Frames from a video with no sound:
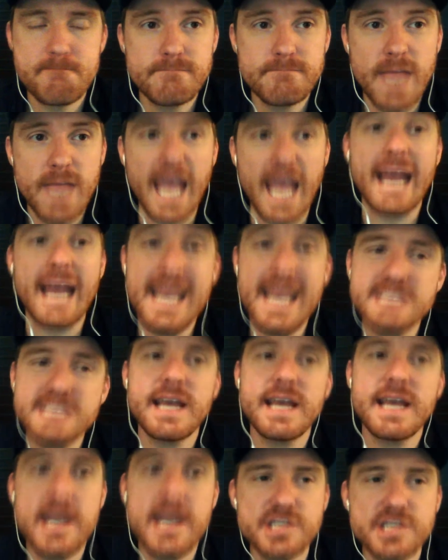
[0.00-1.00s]
And he's
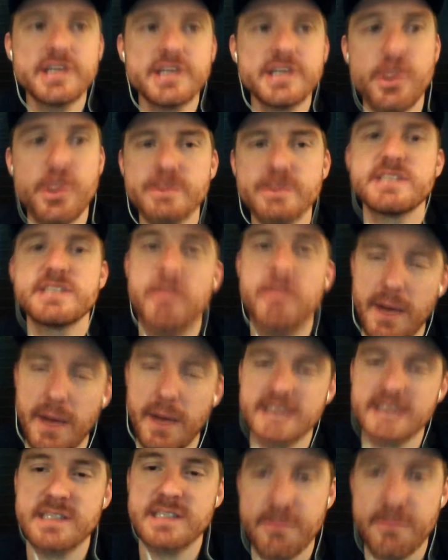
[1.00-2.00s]
actually doing some
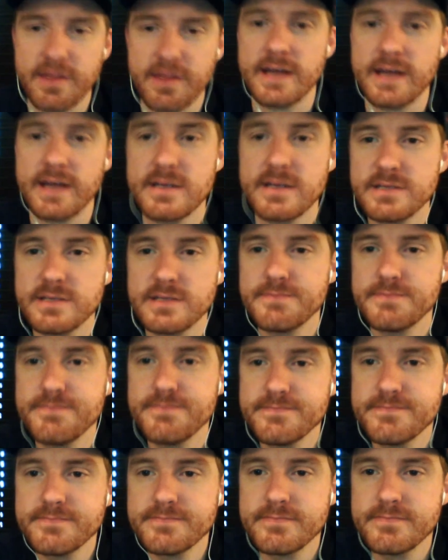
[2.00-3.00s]
positive things.
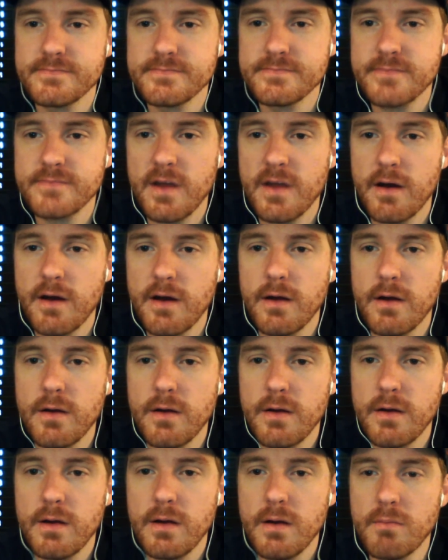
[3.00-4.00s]

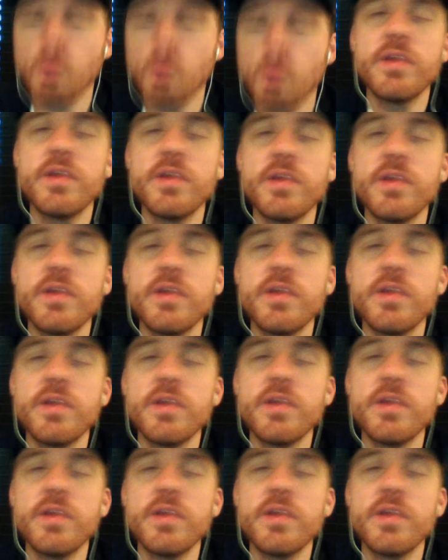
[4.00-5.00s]
More than what we
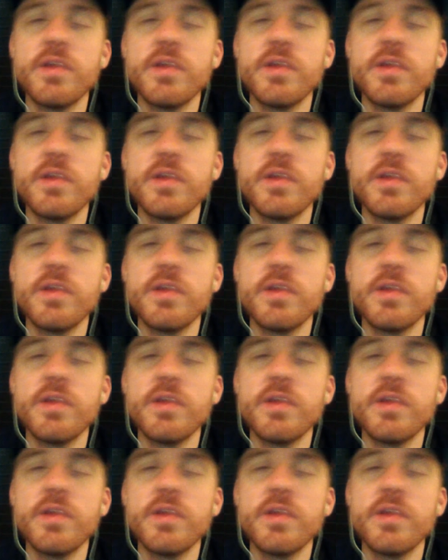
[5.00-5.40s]
expect.